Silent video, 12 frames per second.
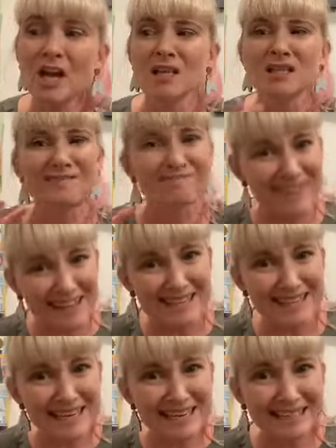So that's
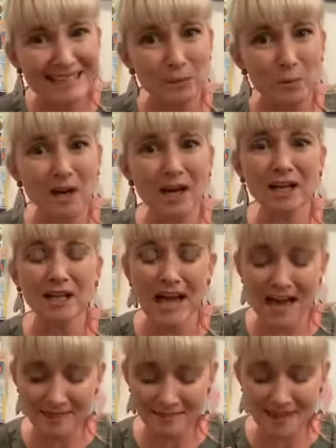taken a little while.
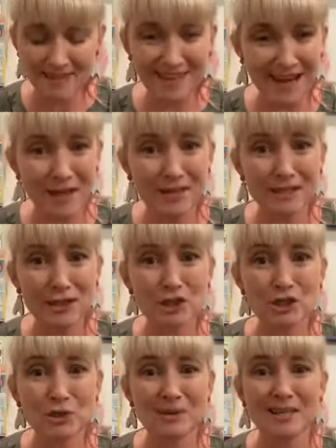And then the other
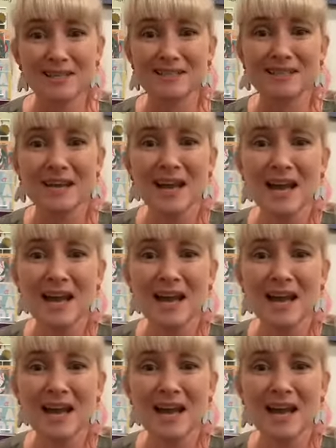issue is